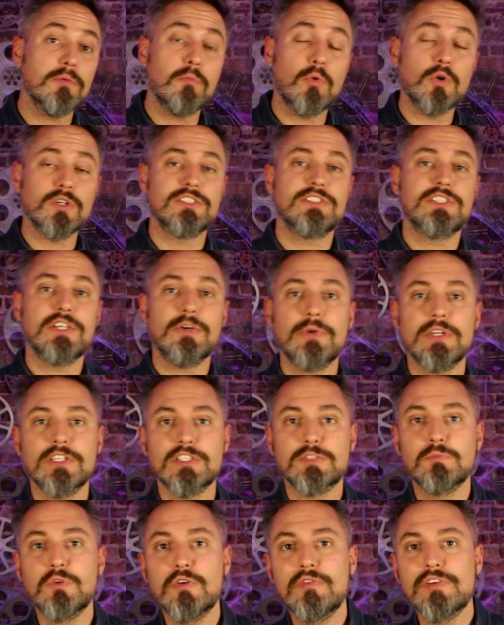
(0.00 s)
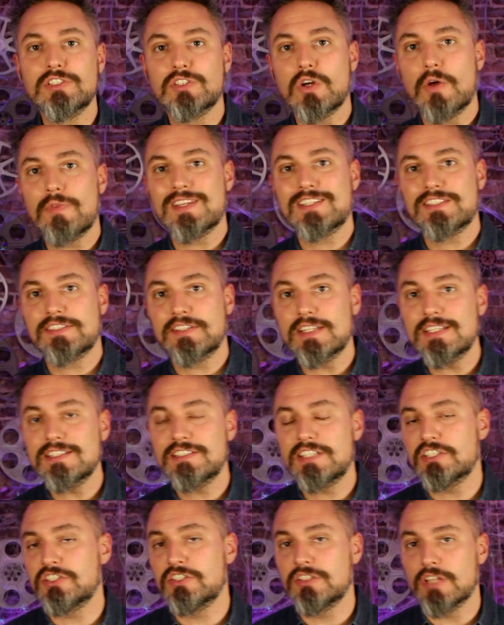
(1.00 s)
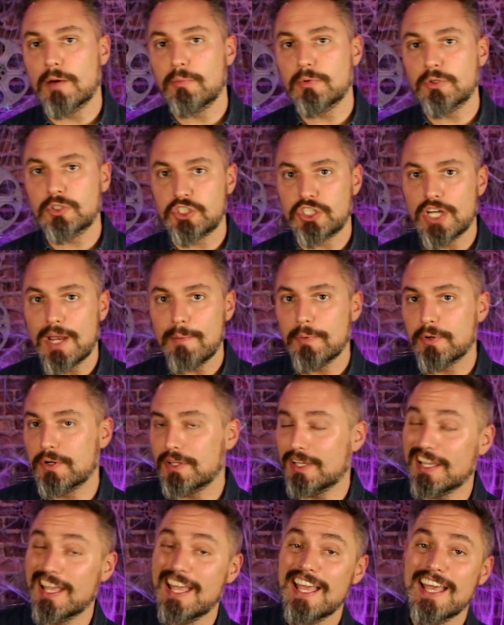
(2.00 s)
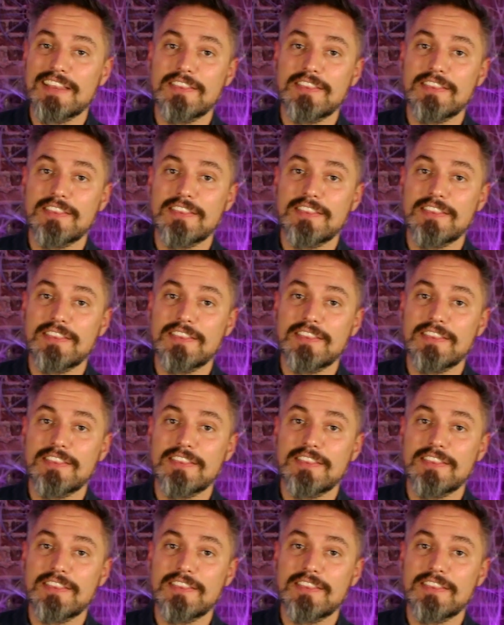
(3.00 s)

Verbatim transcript: of the more serious movies on this list is Double Jeopardy.